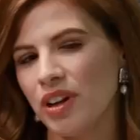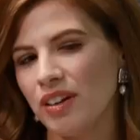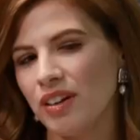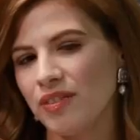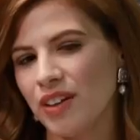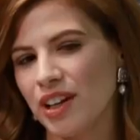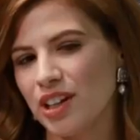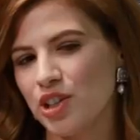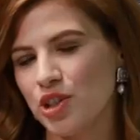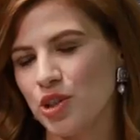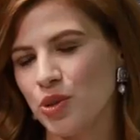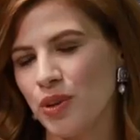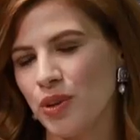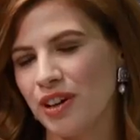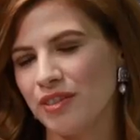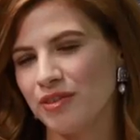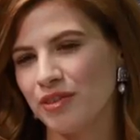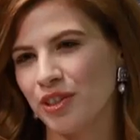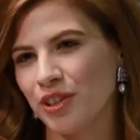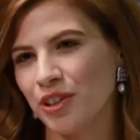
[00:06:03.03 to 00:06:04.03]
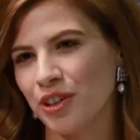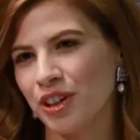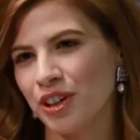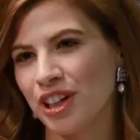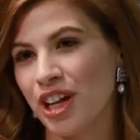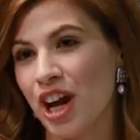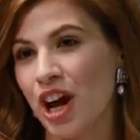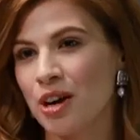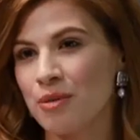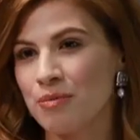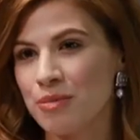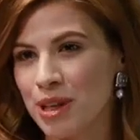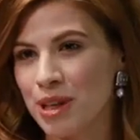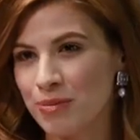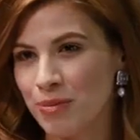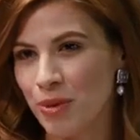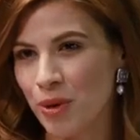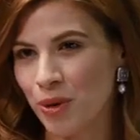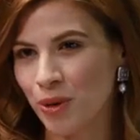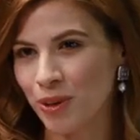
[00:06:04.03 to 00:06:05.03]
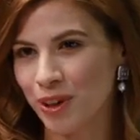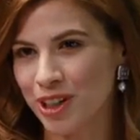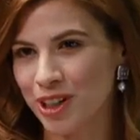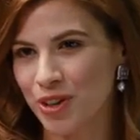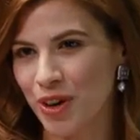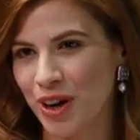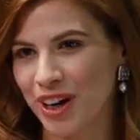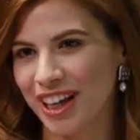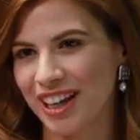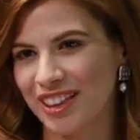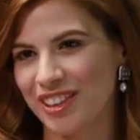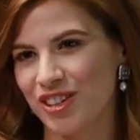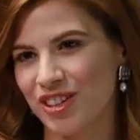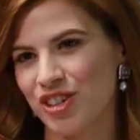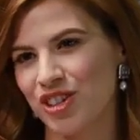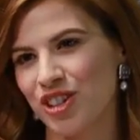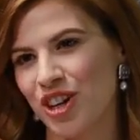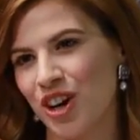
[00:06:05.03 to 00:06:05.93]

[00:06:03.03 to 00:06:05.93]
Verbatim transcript: what advice do you have for young people who are trying to get their